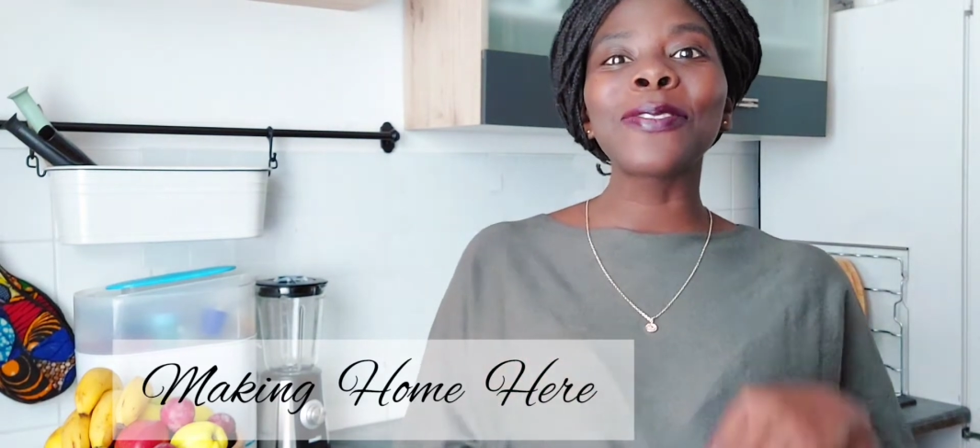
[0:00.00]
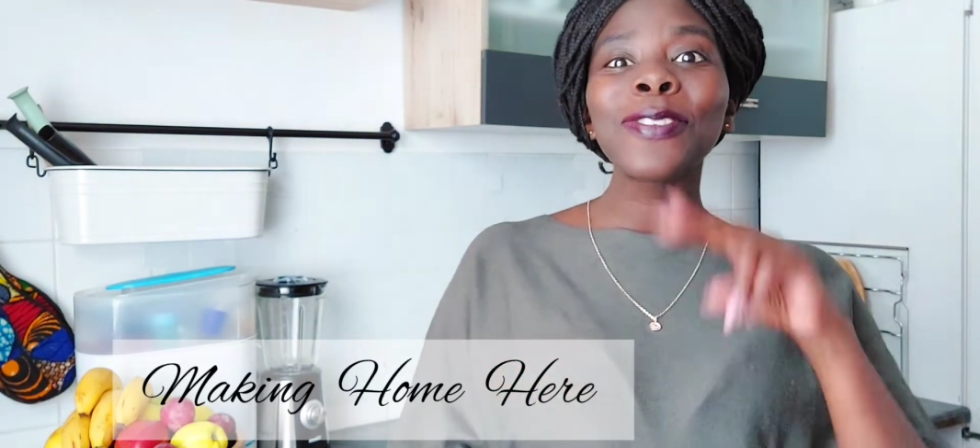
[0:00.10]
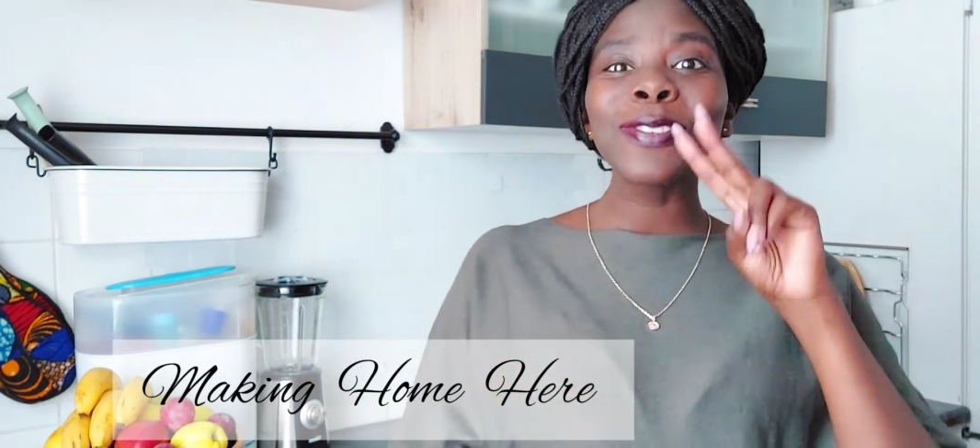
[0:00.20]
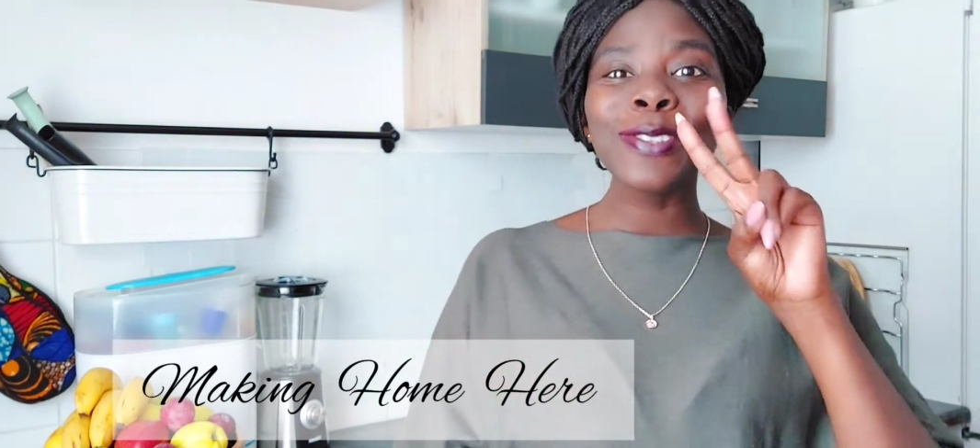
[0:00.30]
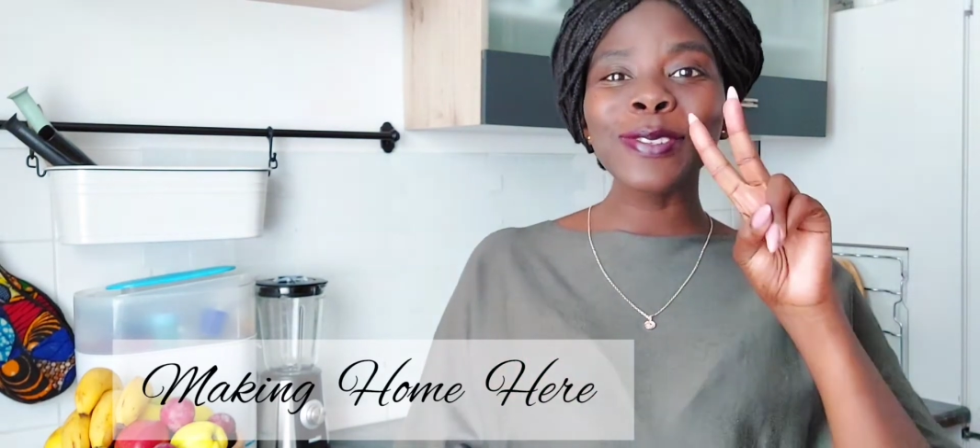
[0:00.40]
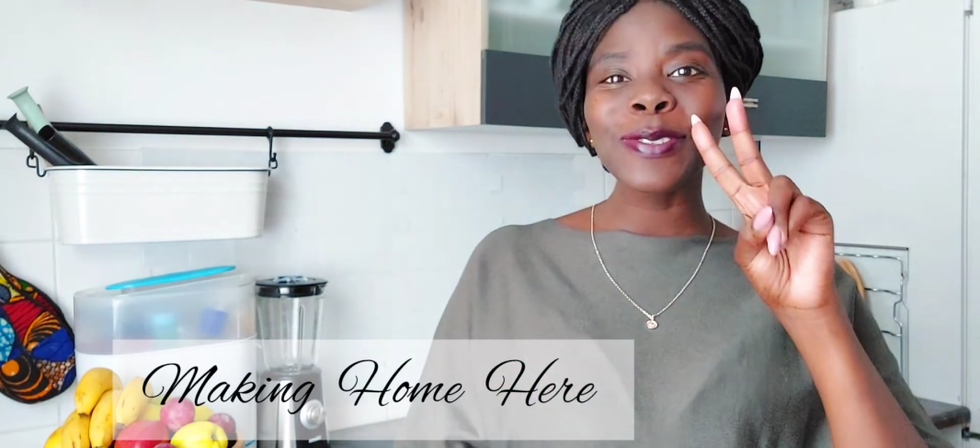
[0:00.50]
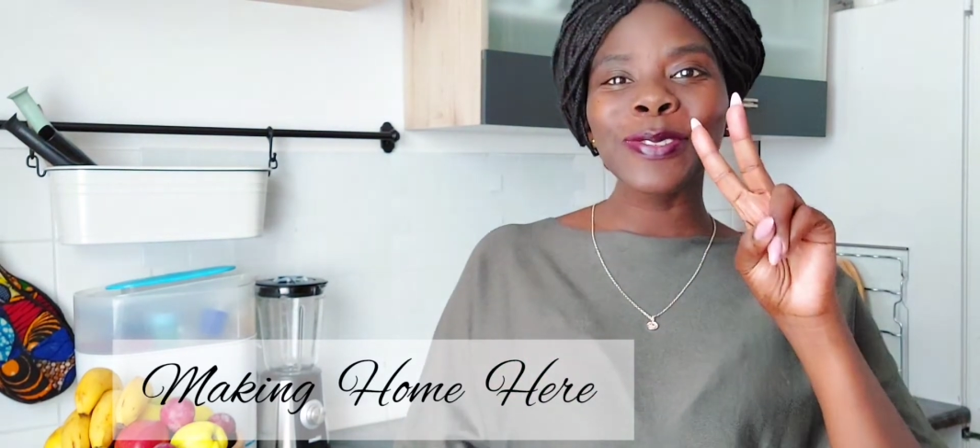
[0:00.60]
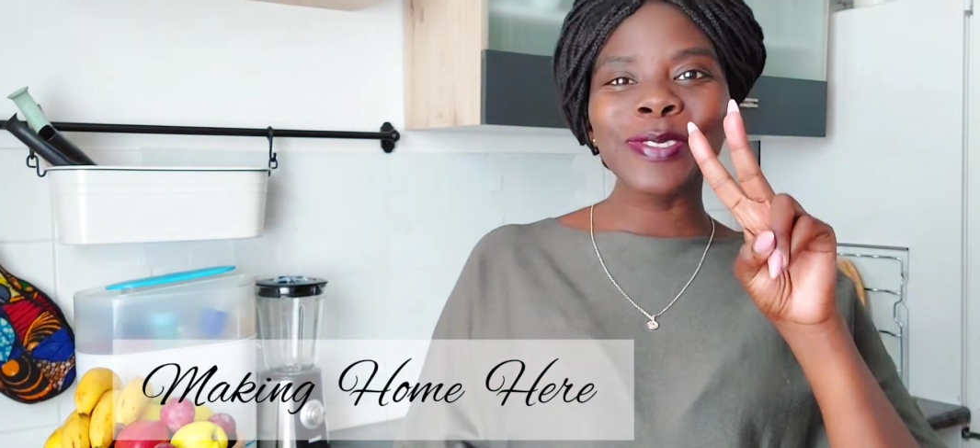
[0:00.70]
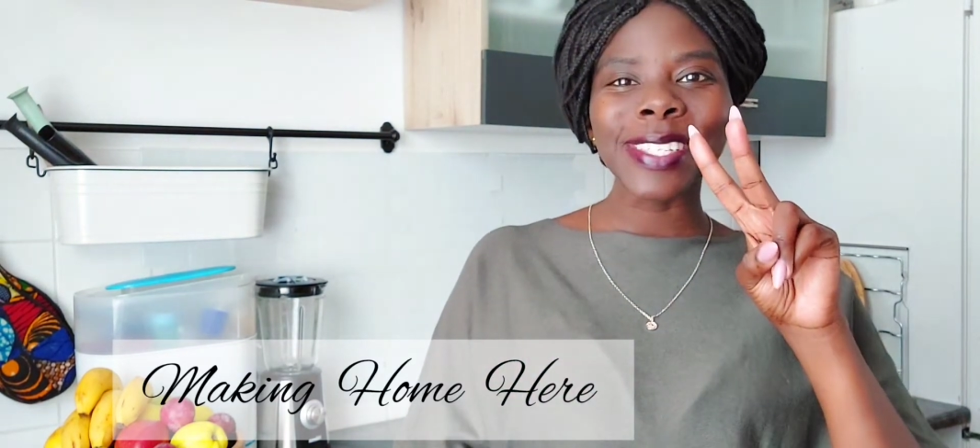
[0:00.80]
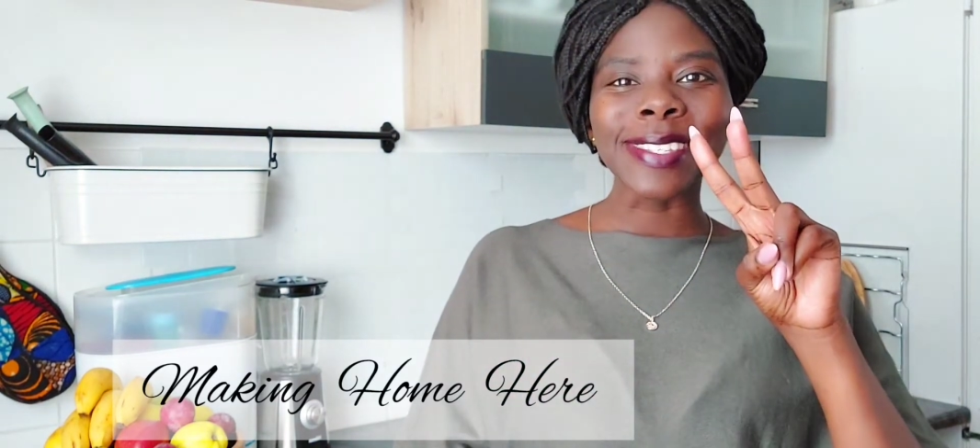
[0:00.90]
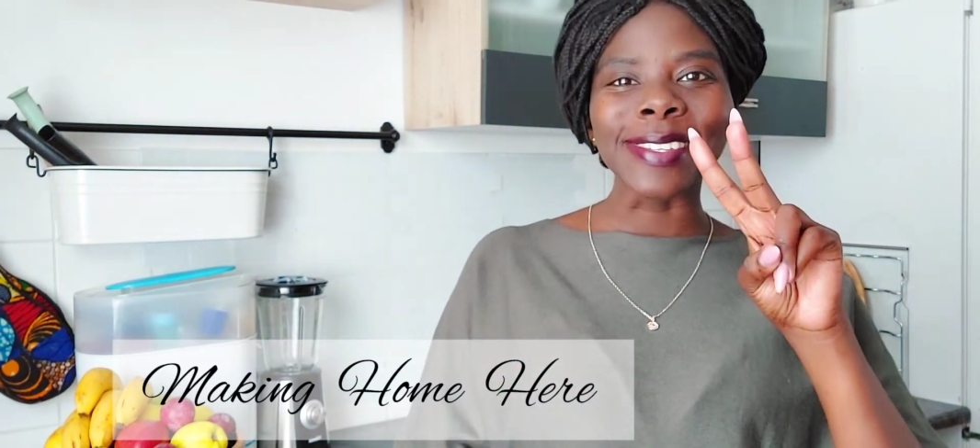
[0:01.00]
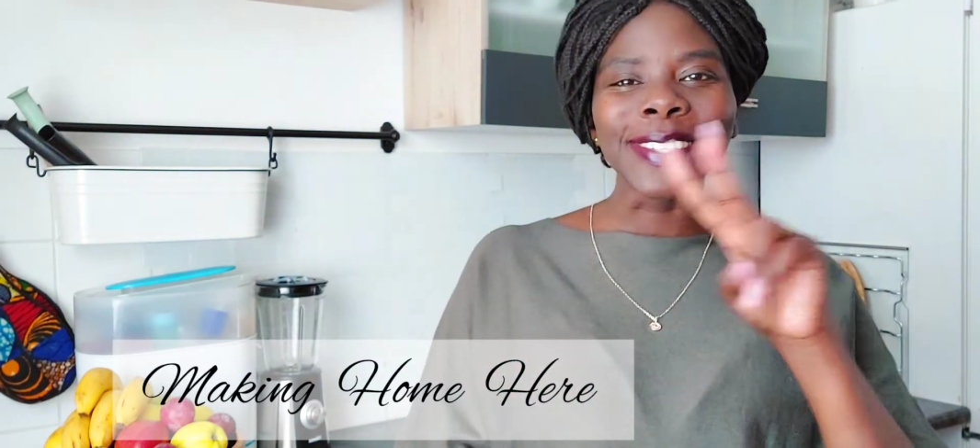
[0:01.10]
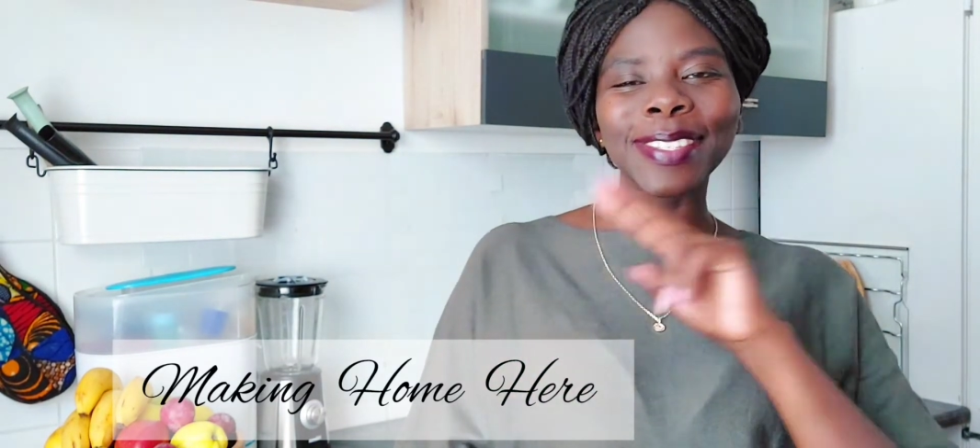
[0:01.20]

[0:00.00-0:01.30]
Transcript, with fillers: for two good reasons,